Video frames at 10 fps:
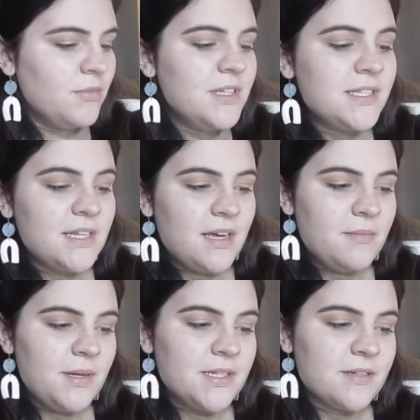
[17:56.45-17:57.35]
really sad
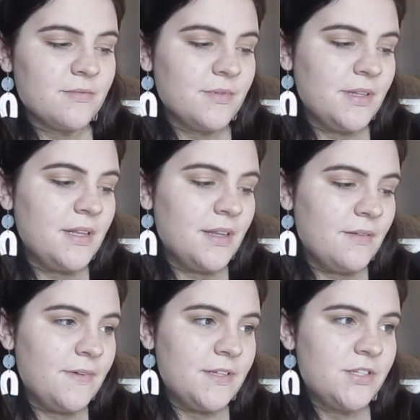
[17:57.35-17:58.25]
because I really
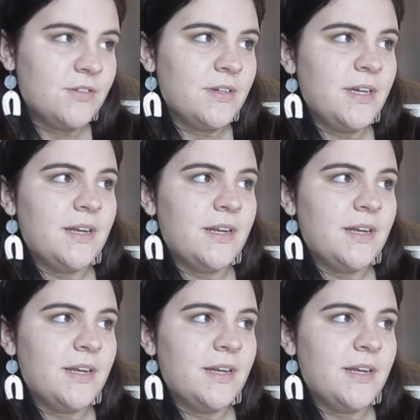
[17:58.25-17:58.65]
love history,